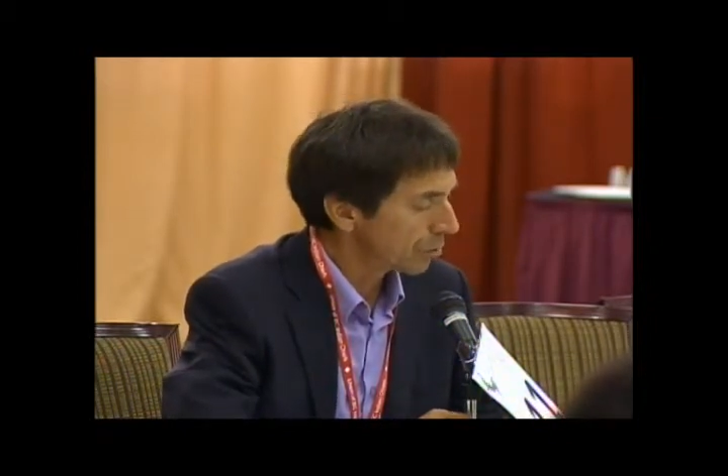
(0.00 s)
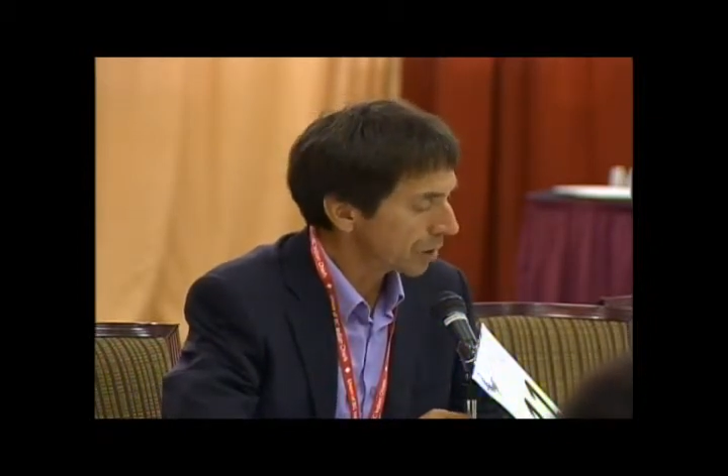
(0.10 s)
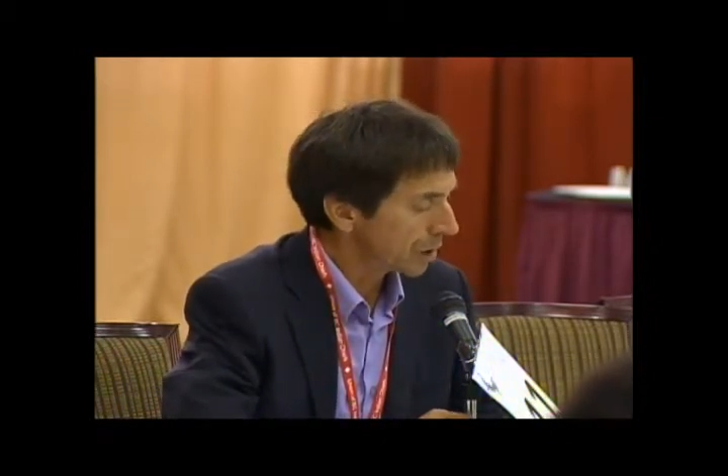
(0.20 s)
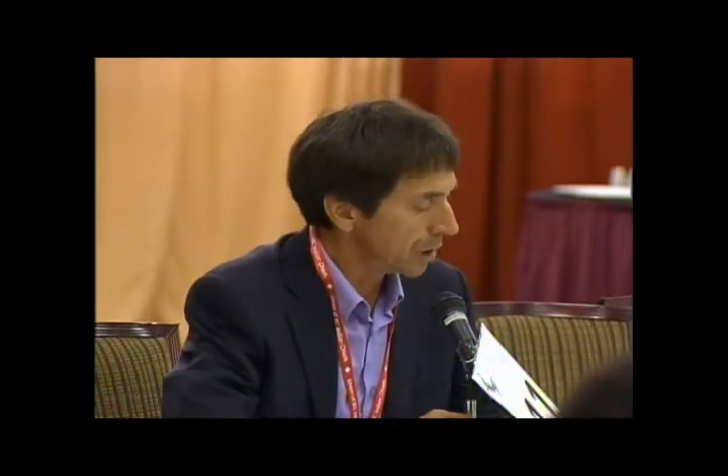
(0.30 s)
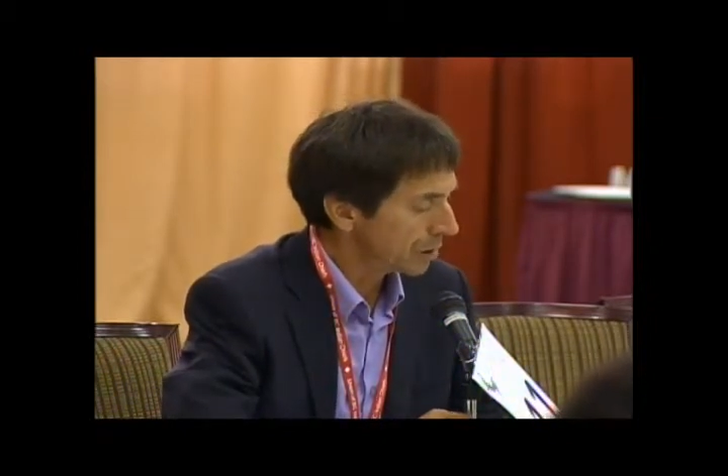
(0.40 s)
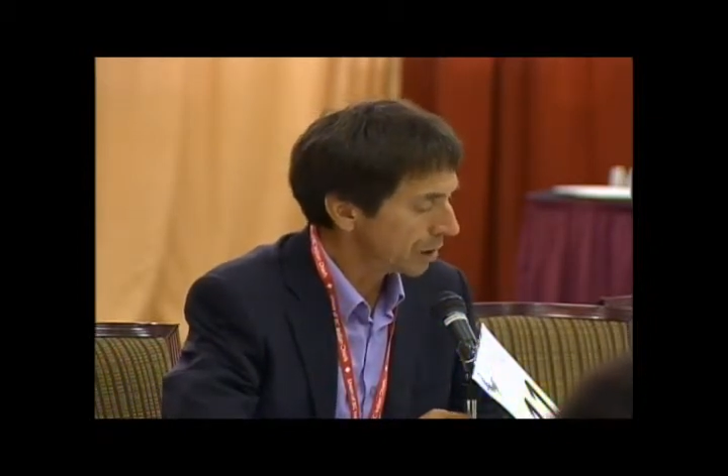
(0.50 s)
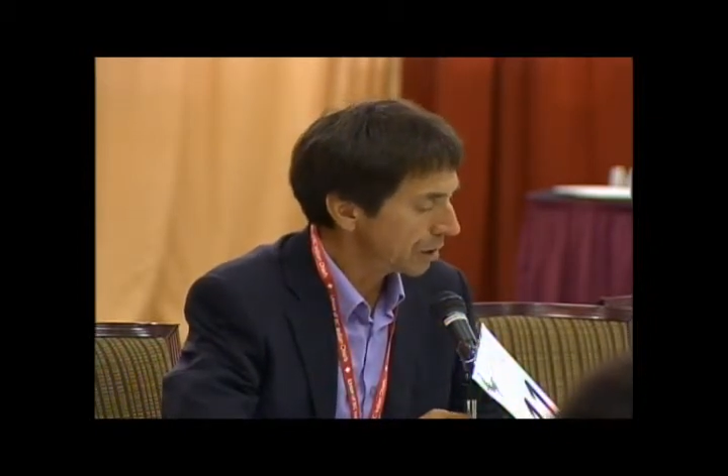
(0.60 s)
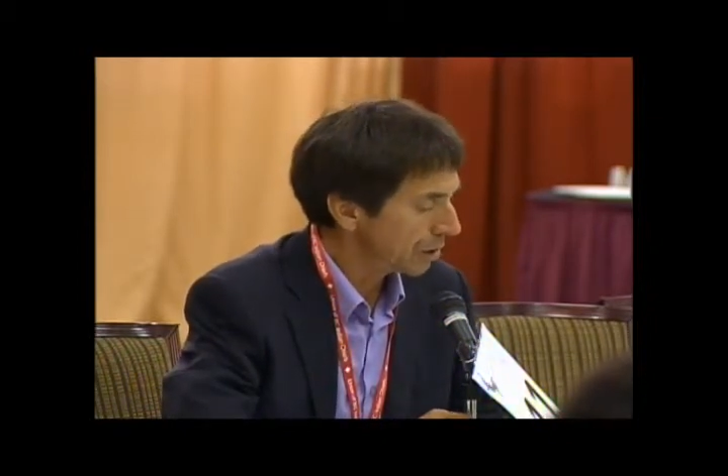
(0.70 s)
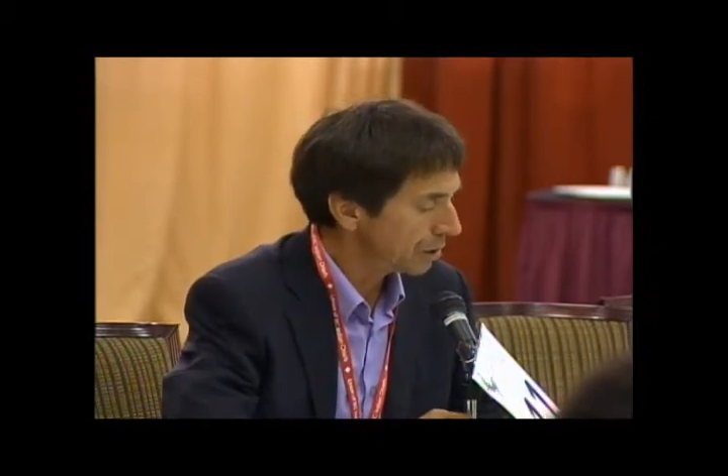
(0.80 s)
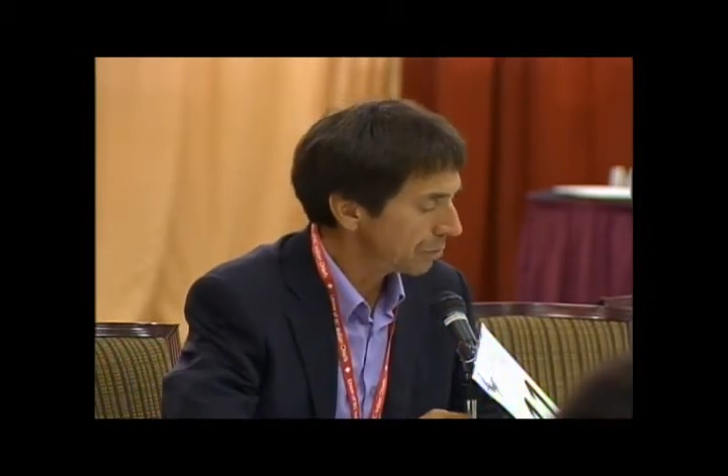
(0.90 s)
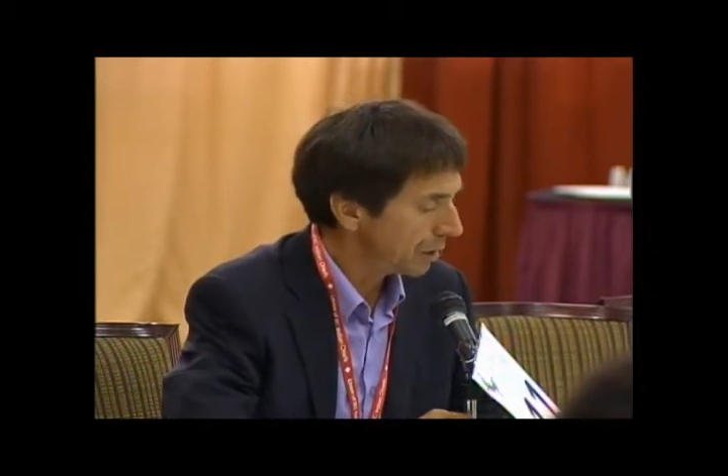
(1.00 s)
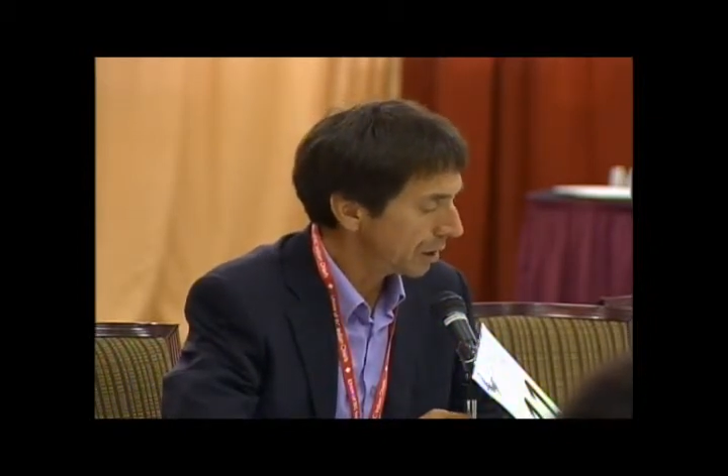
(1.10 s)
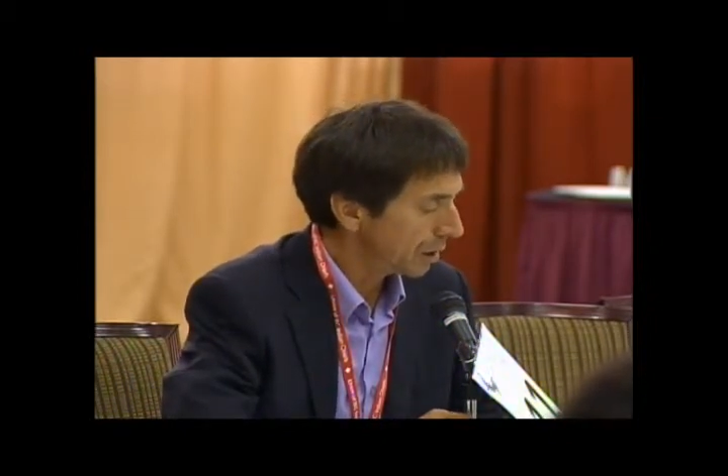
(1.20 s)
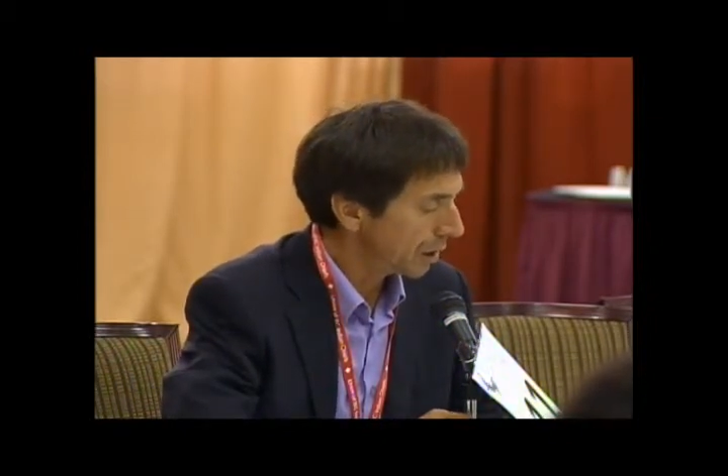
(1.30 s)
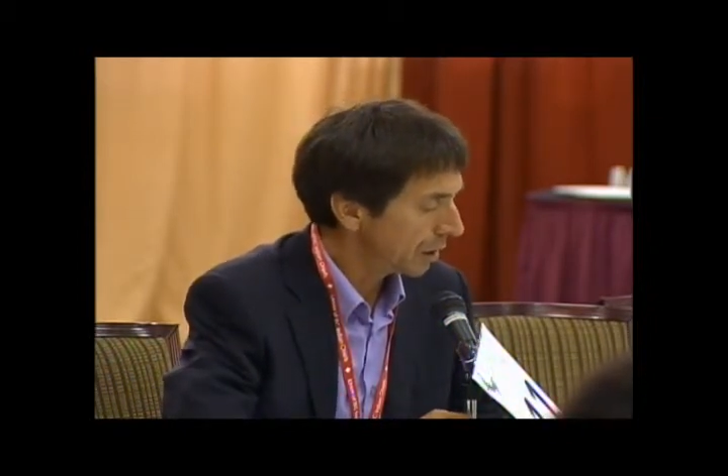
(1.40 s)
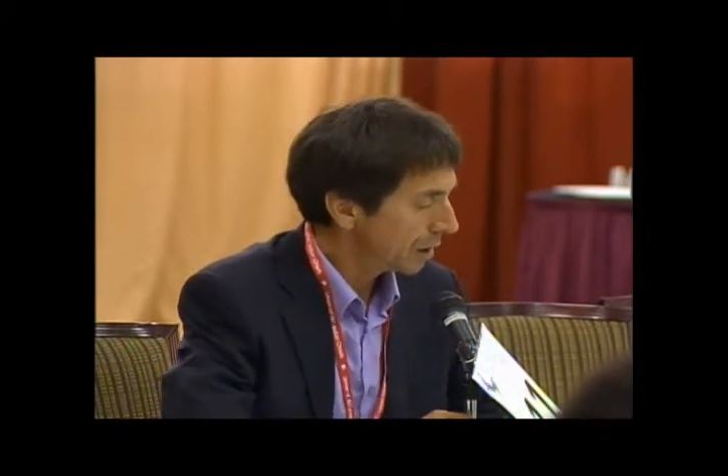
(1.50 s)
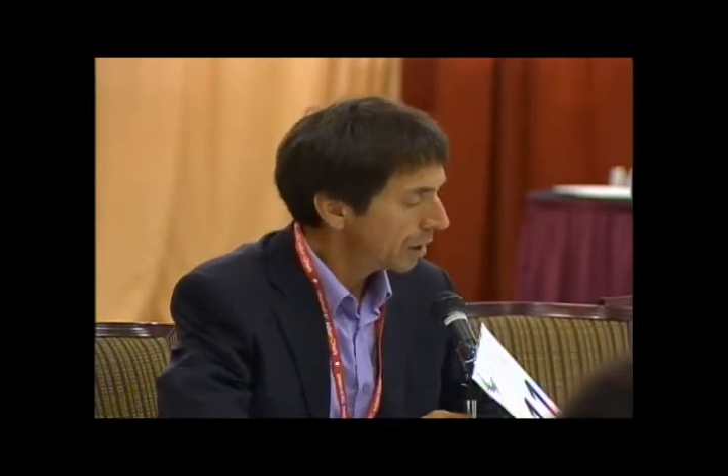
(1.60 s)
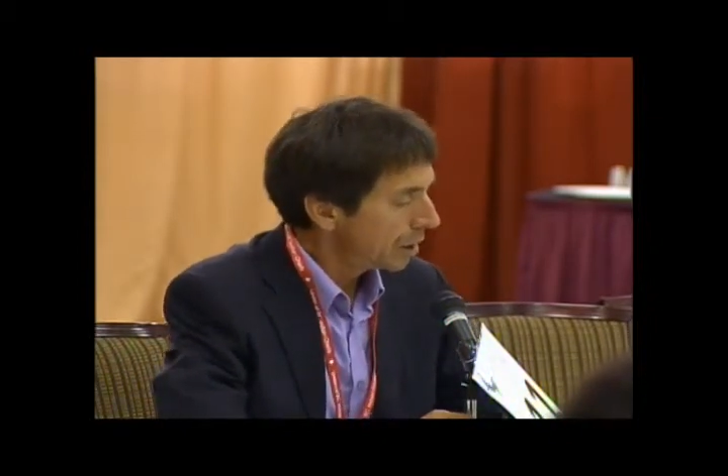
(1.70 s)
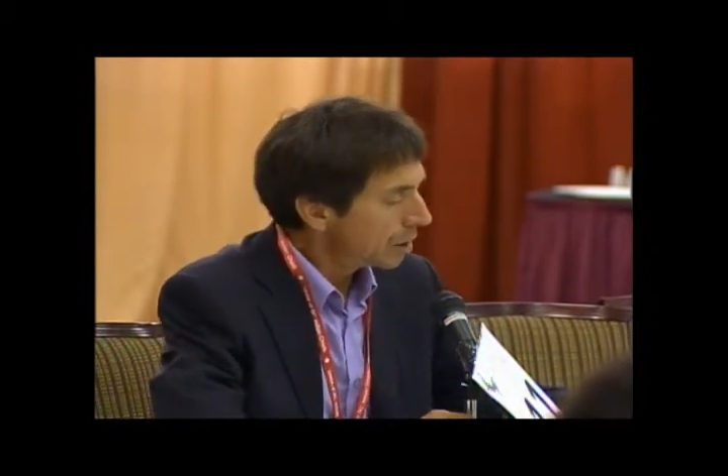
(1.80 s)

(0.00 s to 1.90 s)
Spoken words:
organizations being cut.